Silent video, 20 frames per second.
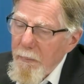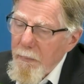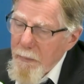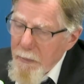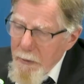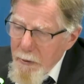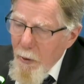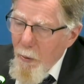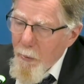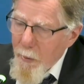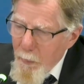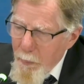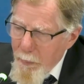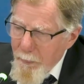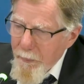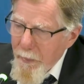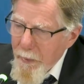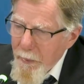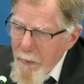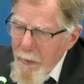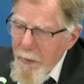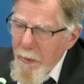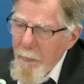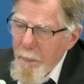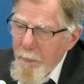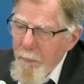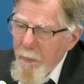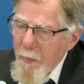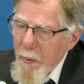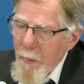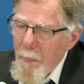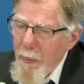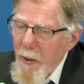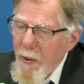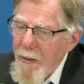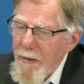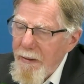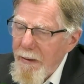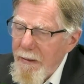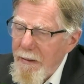So the
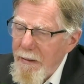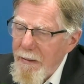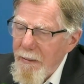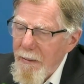party